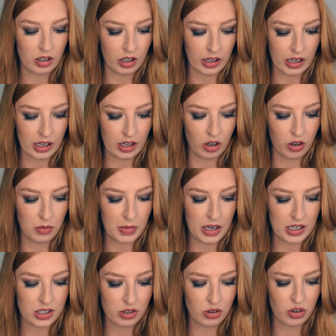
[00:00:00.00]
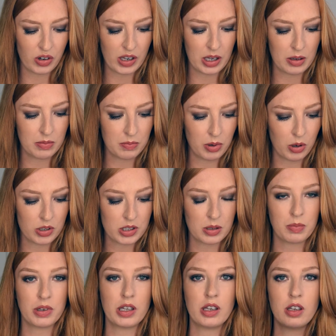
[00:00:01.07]
like a gunmetal grey
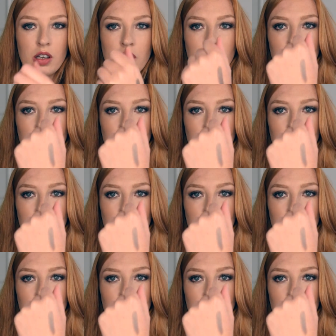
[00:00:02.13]
possibly.